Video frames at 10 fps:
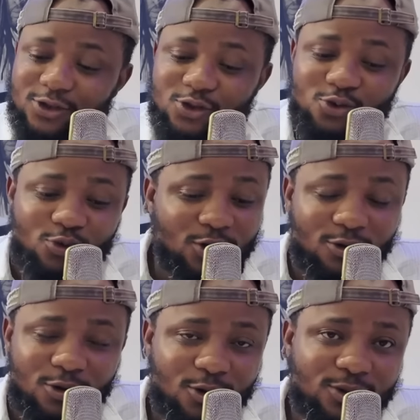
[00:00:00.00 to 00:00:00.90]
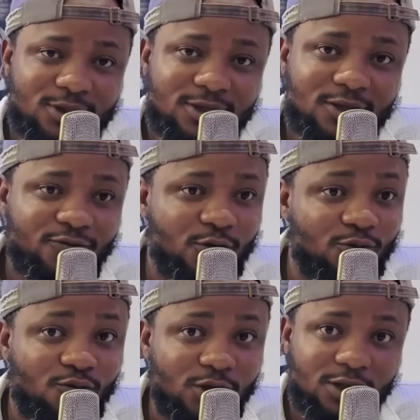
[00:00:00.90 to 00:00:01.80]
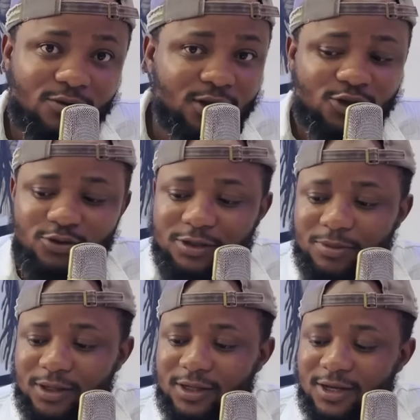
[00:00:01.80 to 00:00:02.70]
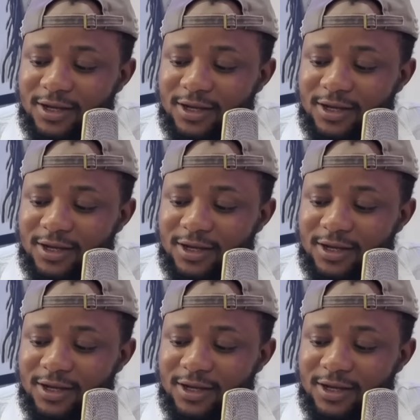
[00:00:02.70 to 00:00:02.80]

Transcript: swear on God. If you really really sweet me,